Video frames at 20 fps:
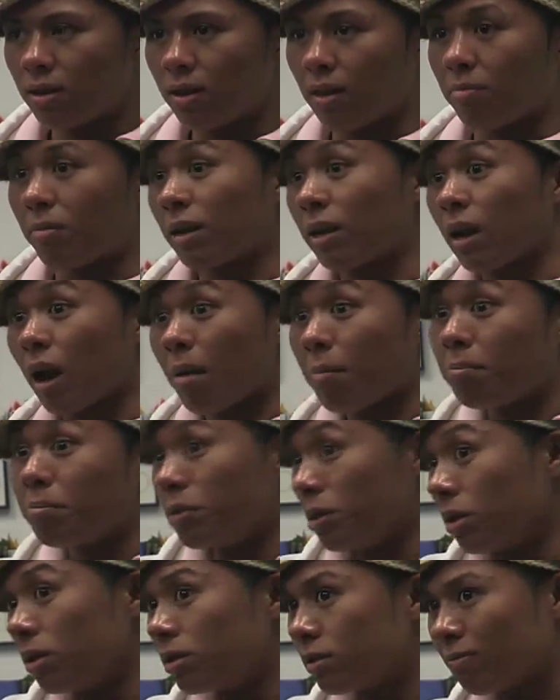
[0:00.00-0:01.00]
They might not
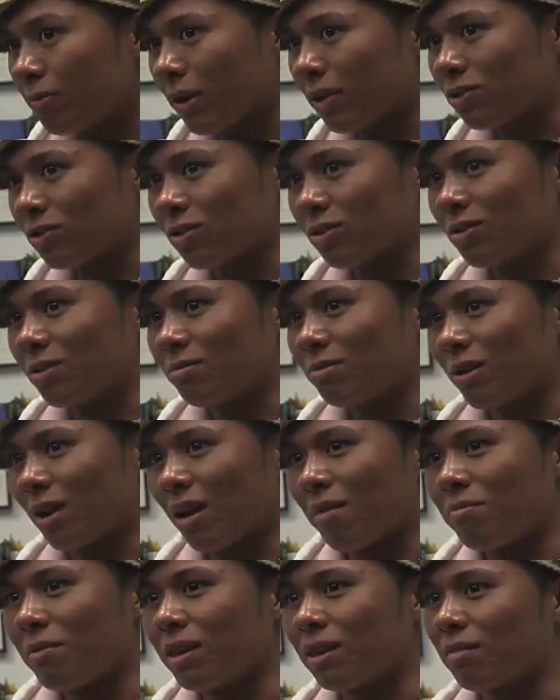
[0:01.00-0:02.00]
be special, but
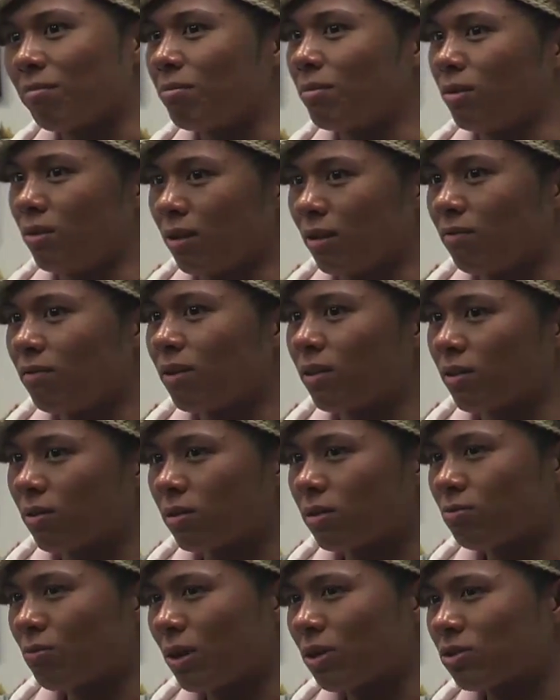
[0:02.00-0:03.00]
I make them believe that
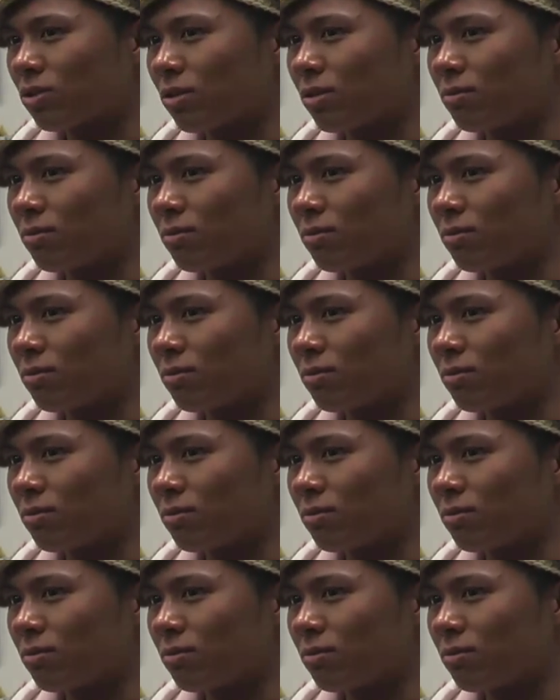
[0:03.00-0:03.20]
they're special